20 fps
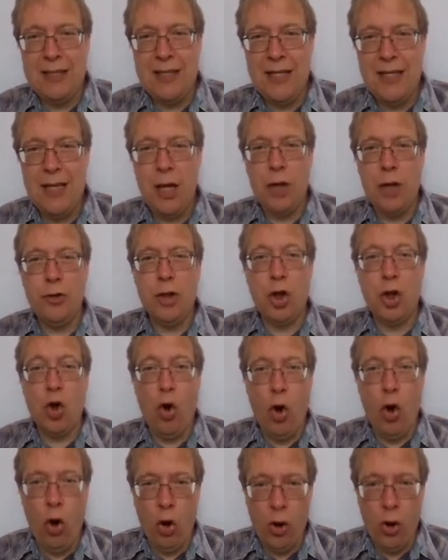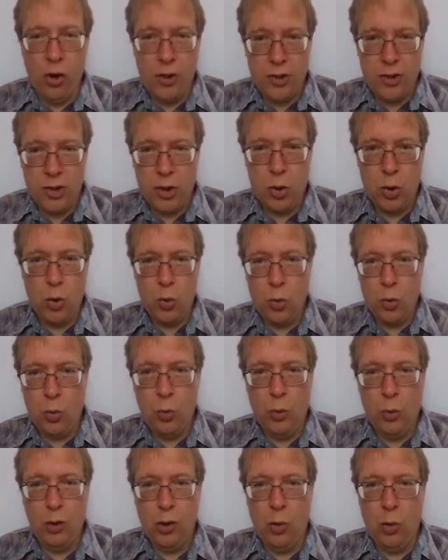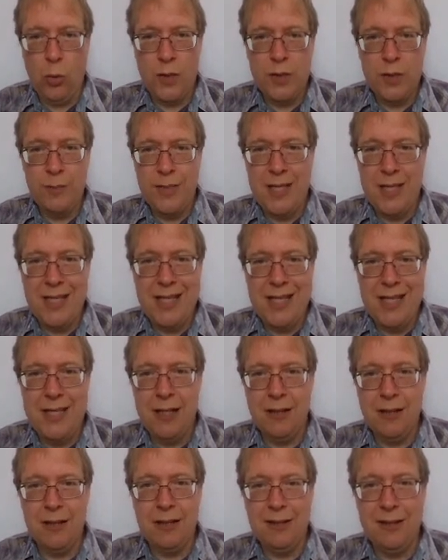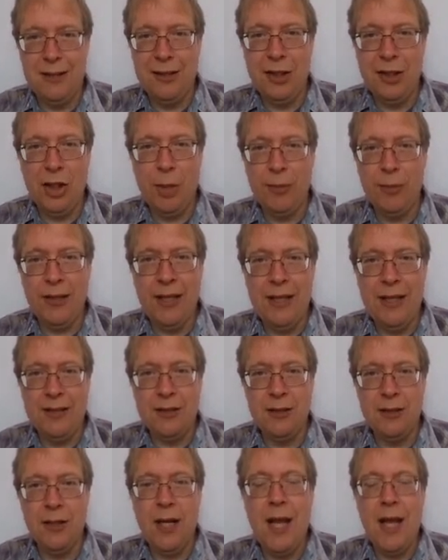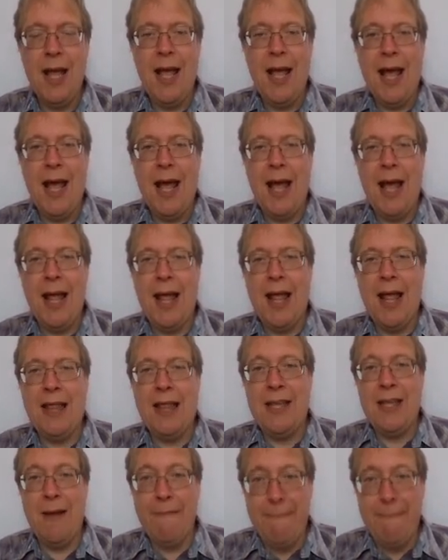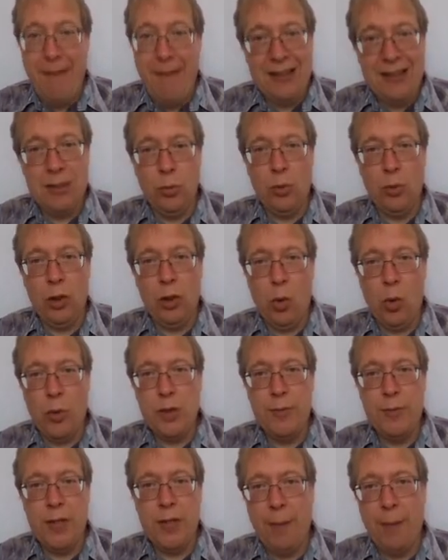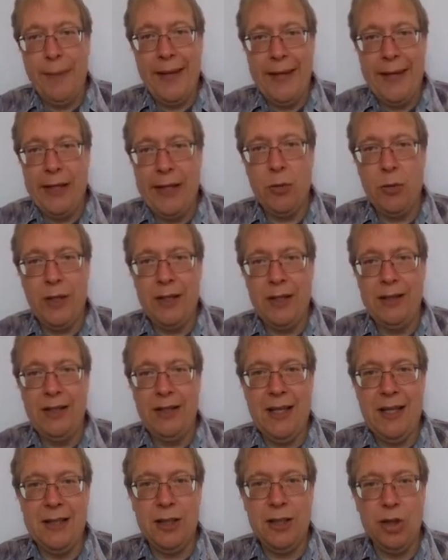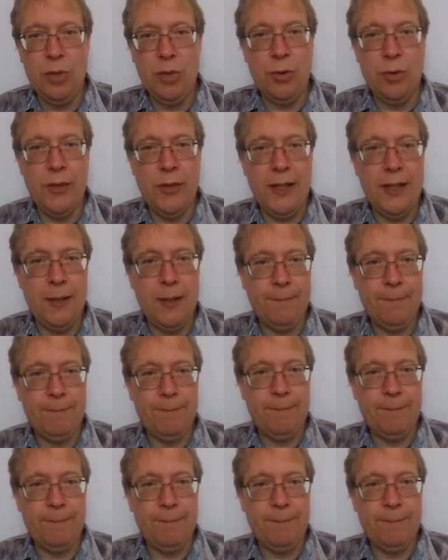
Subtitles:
The cause will always be here in the denominator, and the effect will always be up here in the numerator.